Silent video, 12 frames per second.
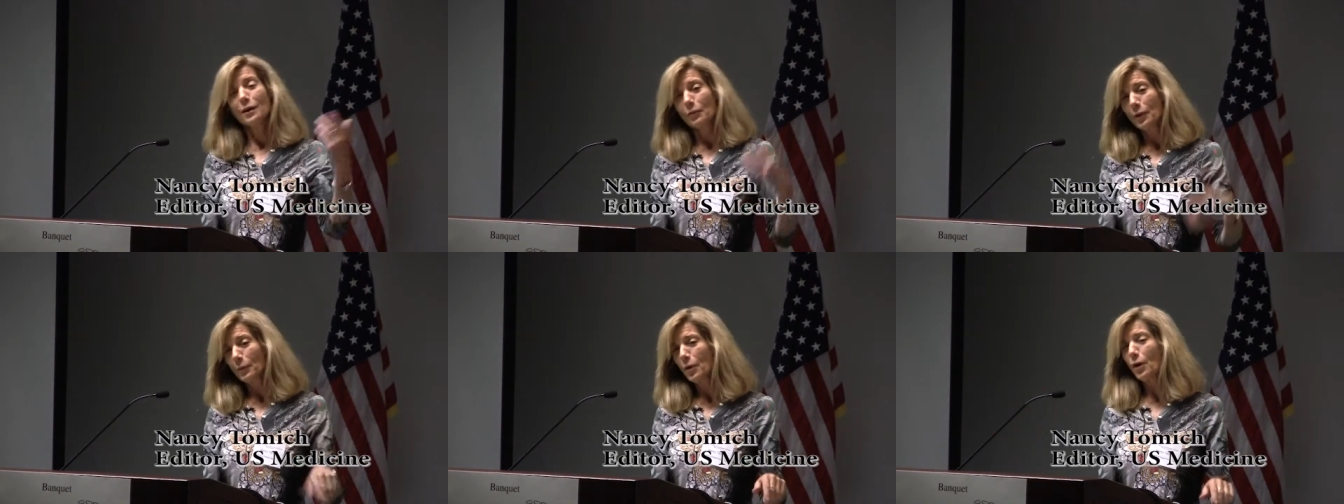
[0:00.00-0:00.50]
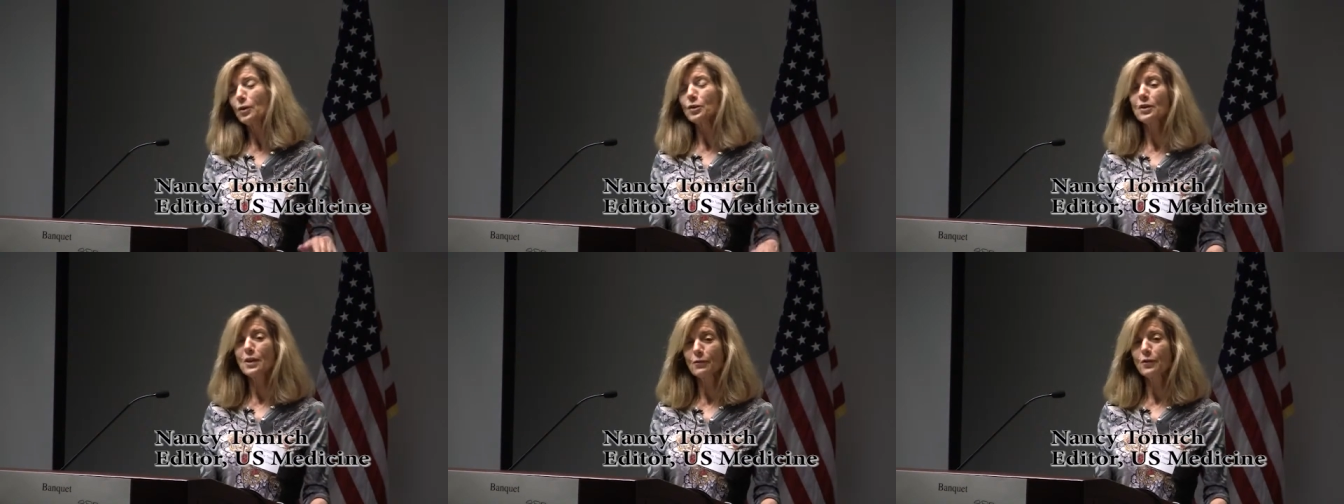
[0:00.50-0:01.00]
Well, Paul
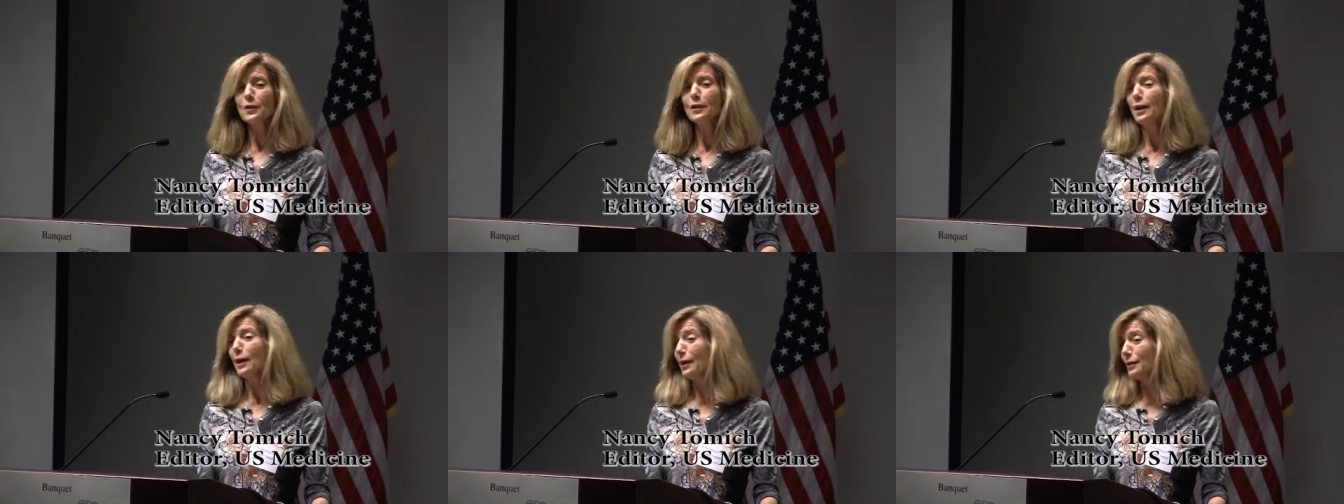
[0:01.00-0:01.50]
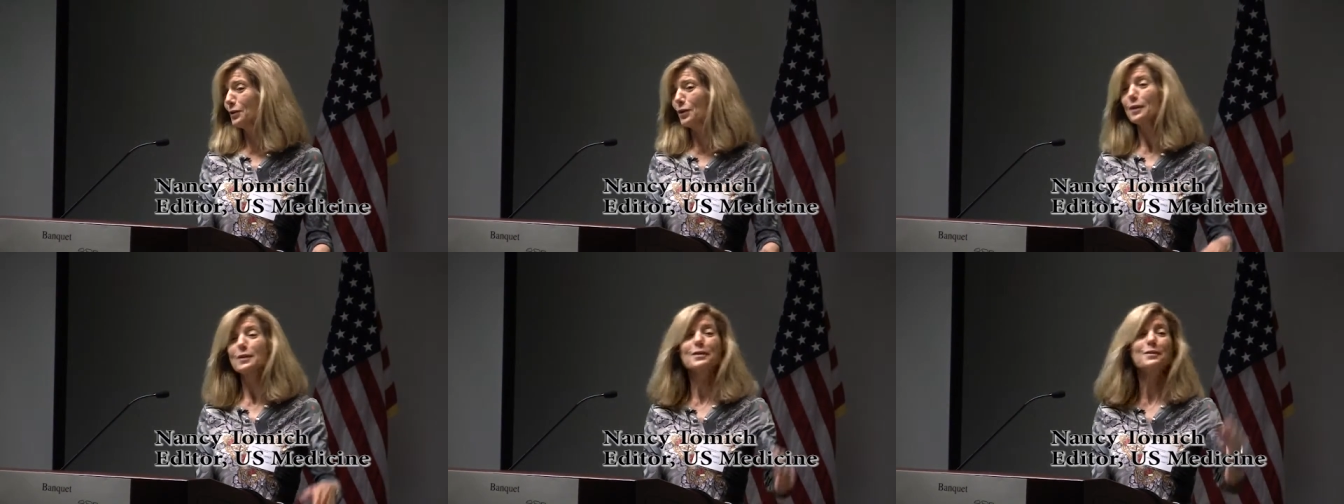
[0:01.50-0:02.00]
Schaefer and I
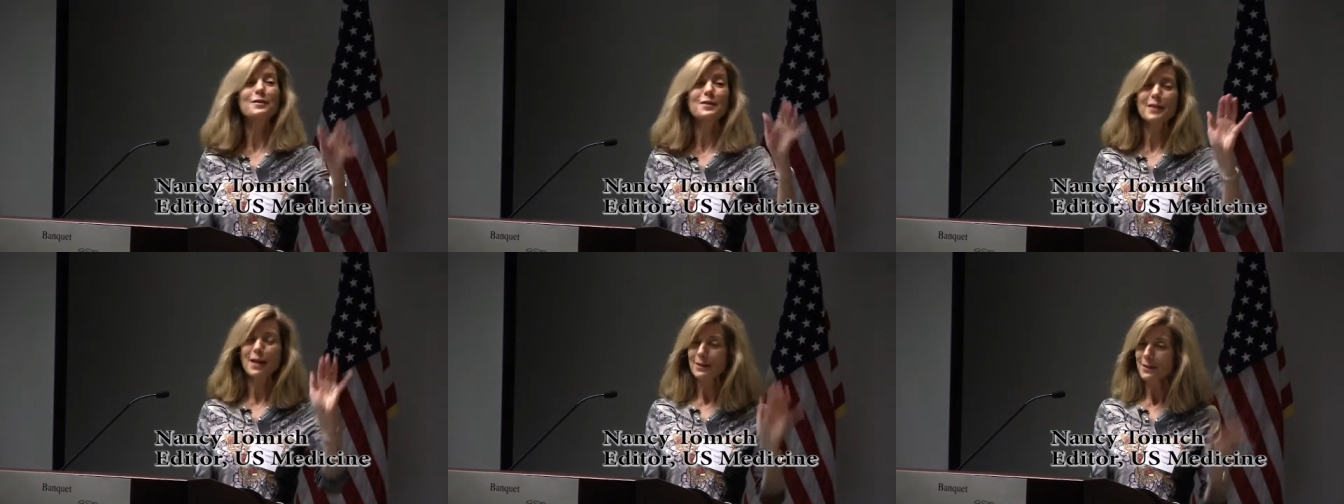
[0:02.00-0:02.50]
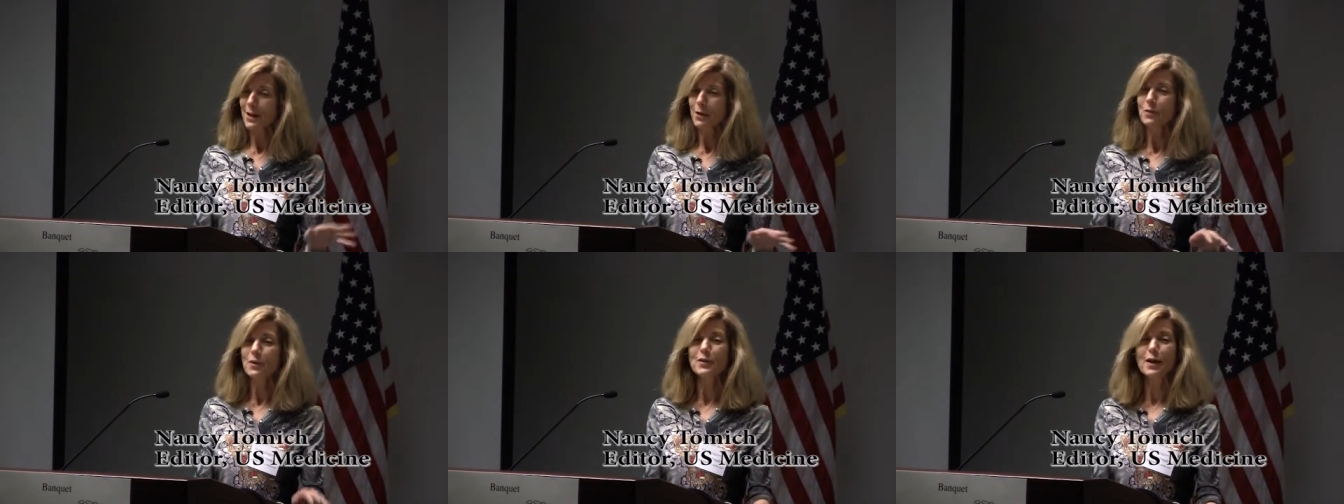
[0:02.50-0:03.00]
just sat down
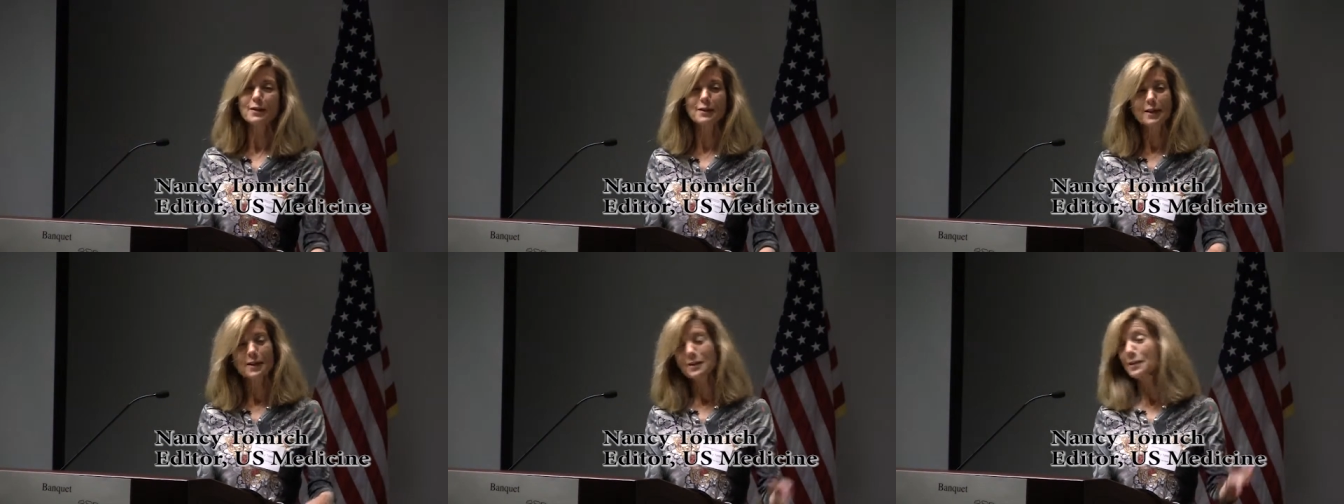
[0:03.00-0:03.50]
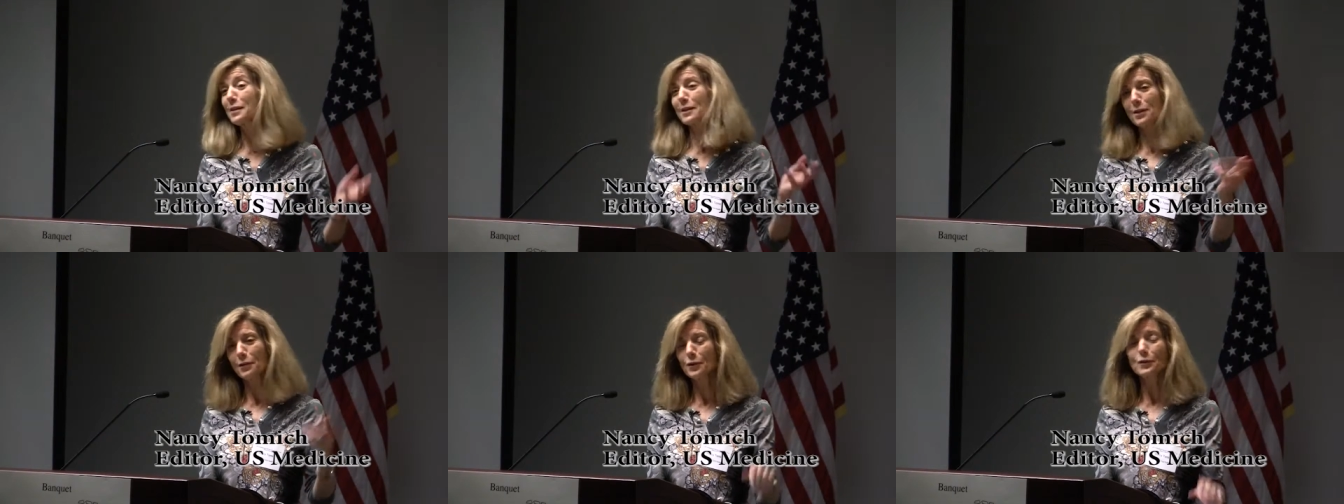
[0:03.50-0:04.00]
with Don Custis
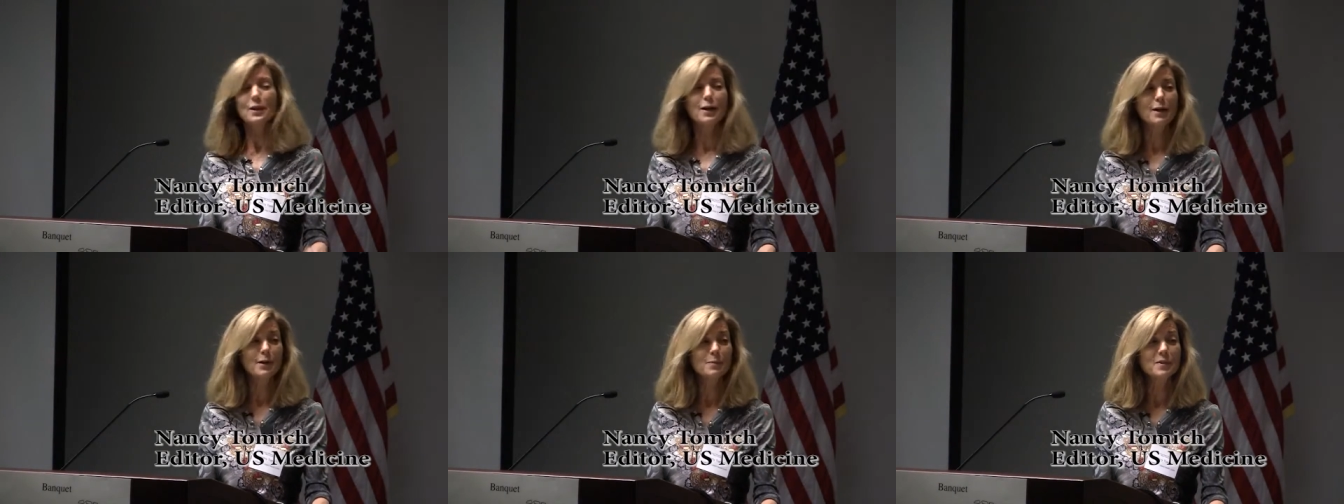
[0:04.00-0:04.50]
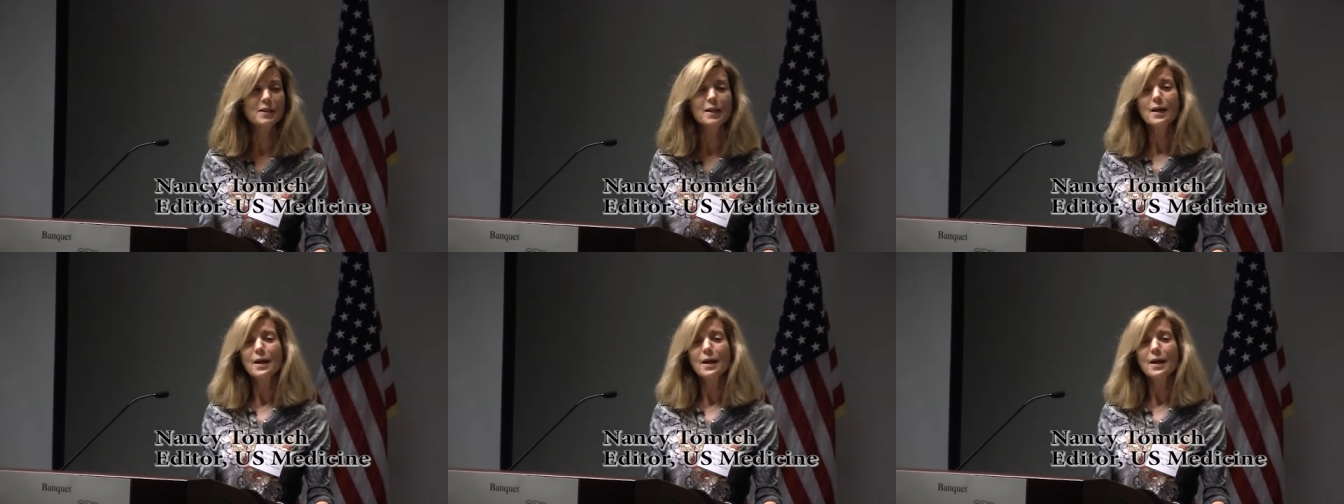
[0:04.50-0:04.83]
several times,